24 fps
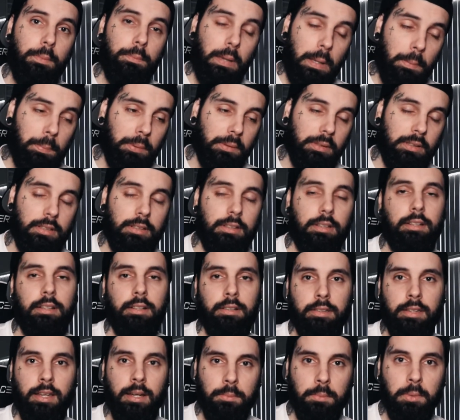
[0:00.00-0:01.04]
People need to
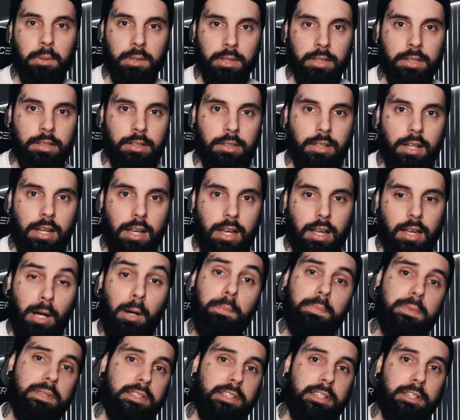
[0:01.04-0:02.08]
hear that more. I
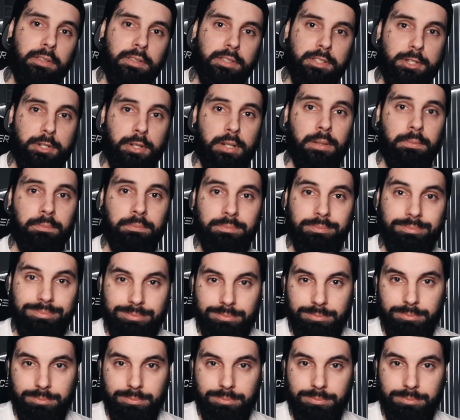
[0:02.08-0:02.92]
hope to see you on stream.